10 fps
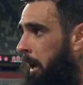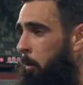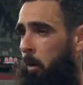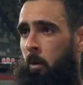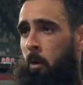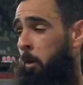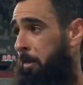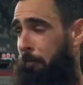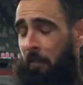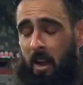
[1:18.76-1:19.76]
yeah,
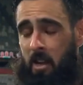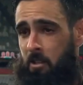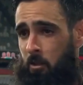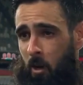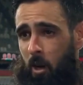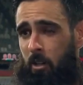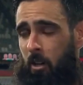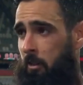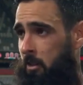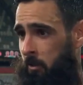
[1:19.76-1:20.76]
with the fans as well, you
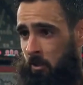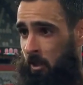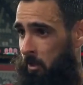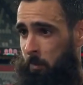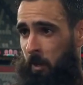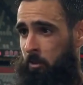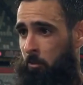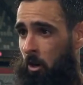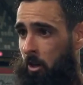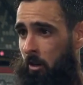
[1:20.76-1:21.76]
know, this, you see this place
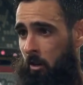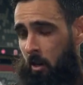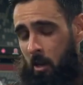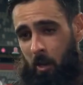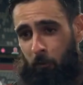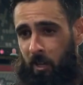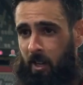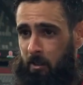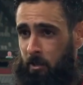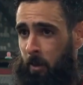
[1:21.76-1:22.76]
rocking if we can
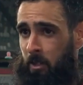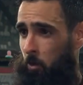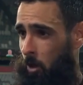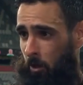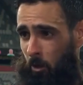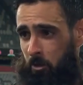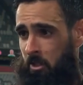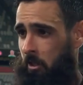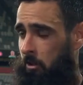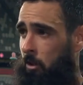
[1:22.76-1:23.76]
get this place rocking all
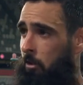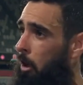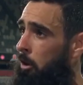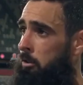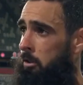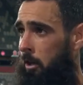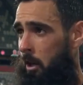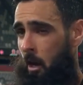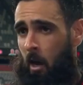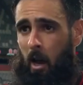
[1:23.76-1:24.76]
season, who knows
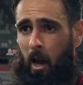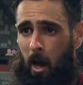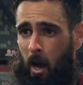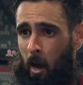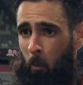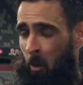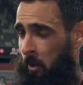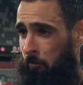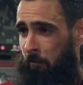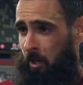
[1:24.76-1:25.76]
uh, where
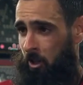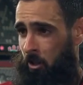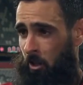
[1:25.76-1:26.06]
we can finish?